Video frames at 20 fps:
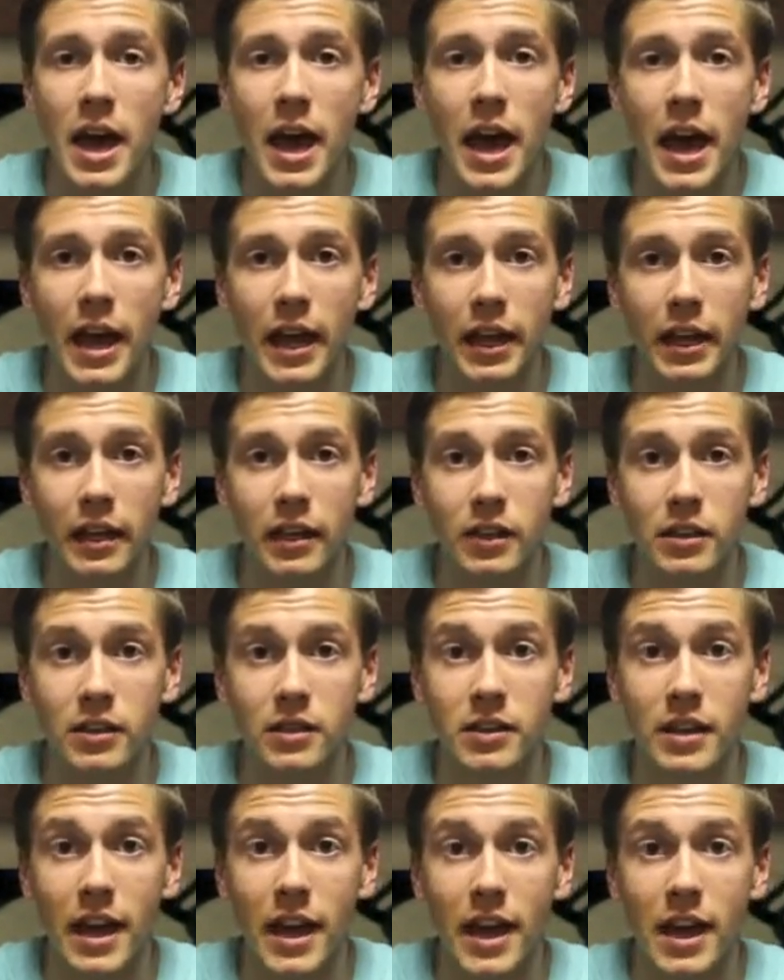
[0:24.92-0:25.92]
and
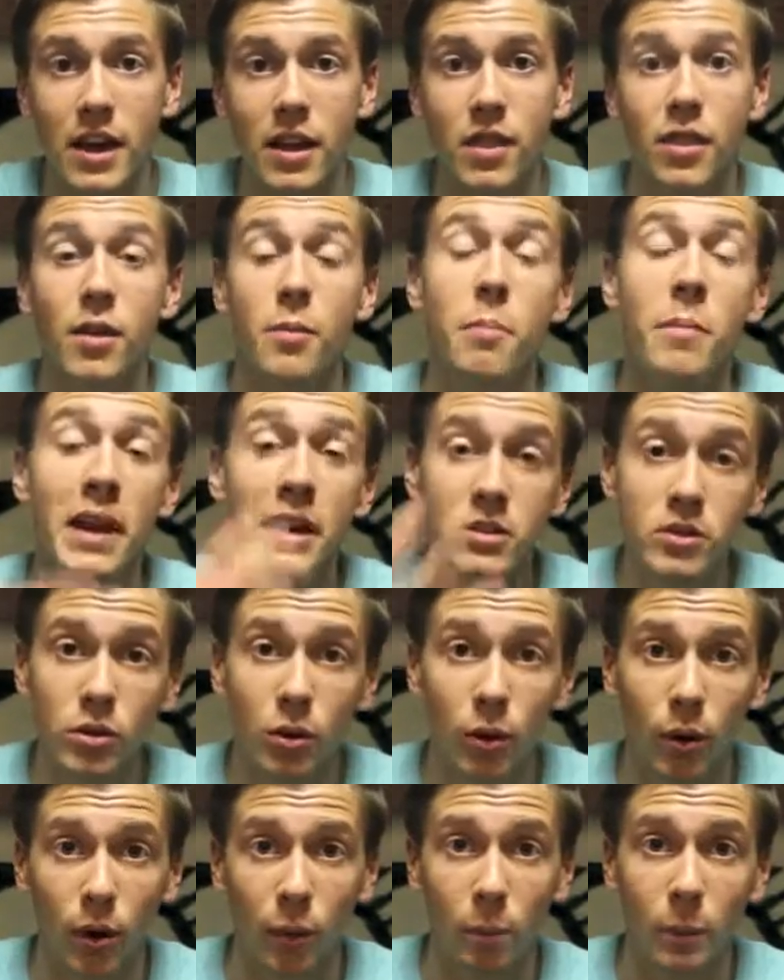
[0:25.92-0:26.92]
then the
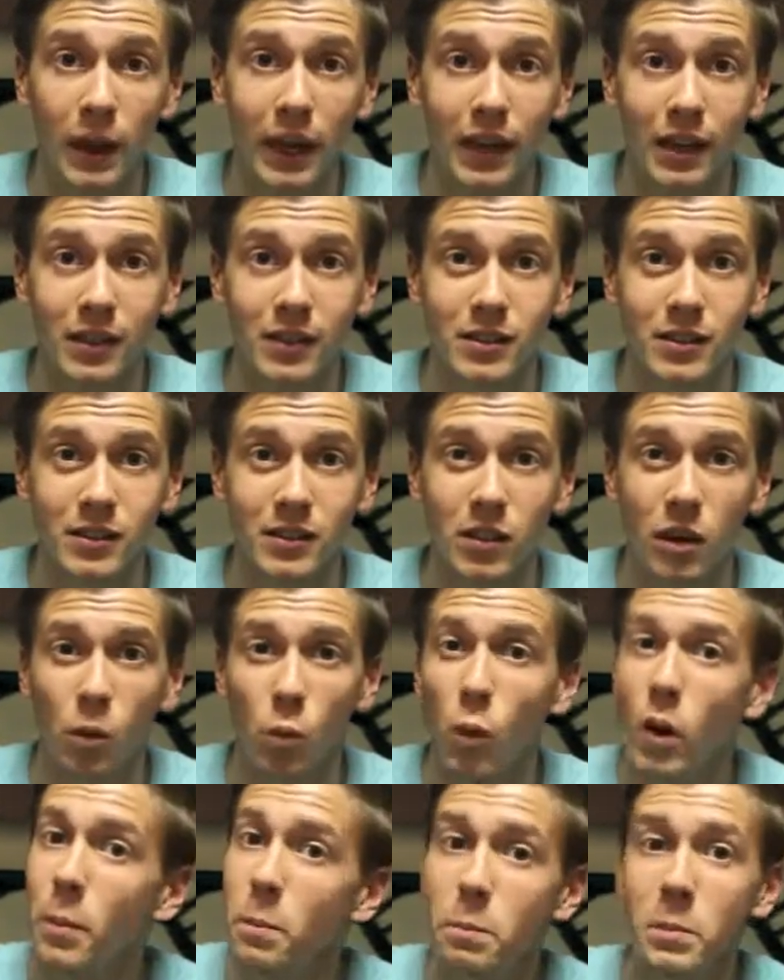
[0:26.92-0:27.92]
mentor picks
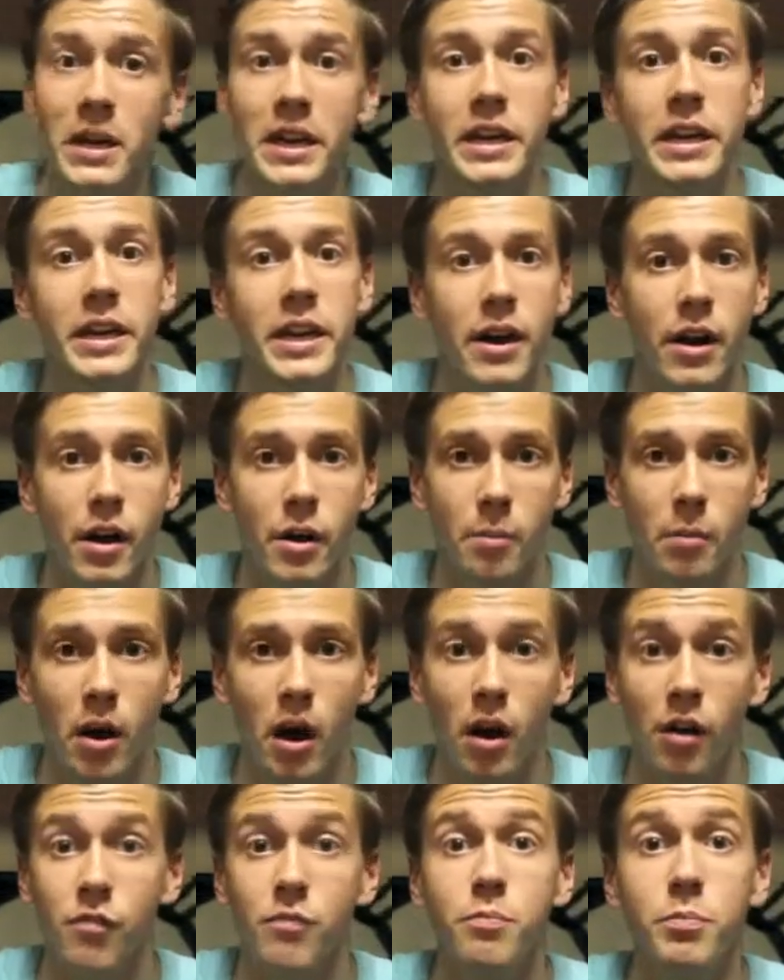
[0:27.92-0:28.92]
what medium
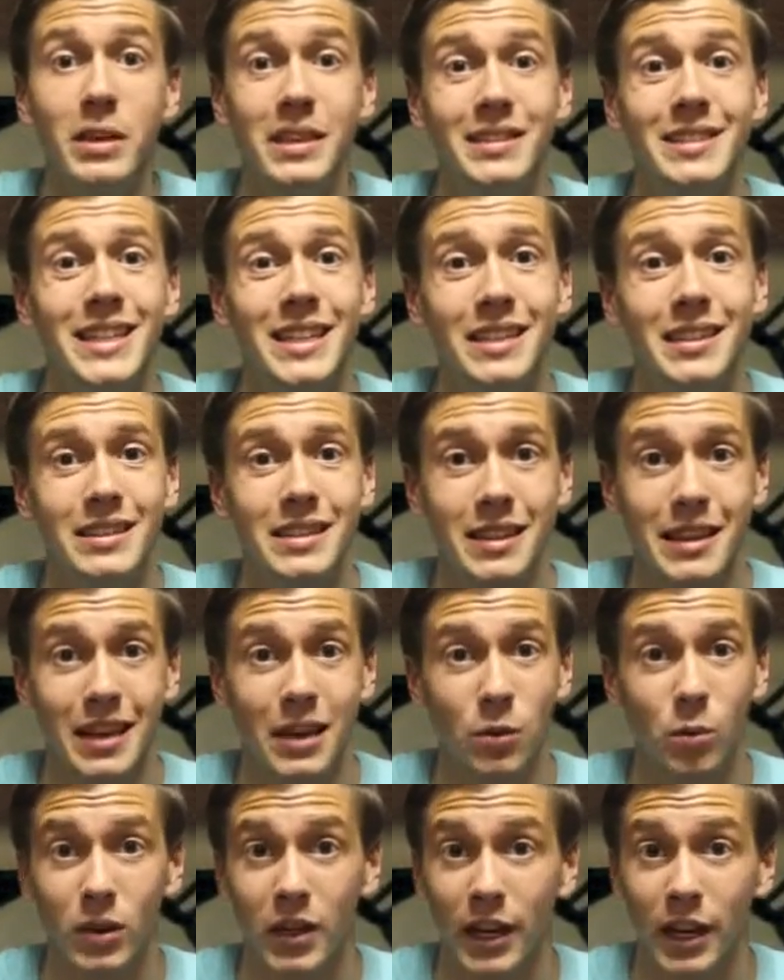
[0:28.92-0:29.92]
of business
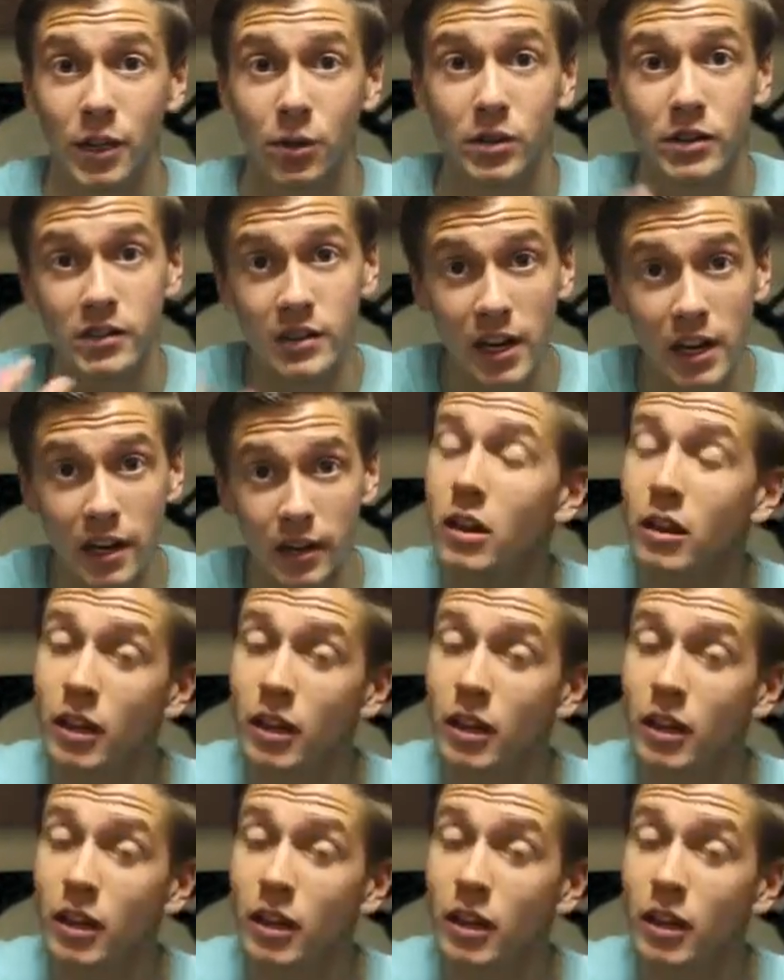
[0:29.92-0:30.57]
they would like you to study.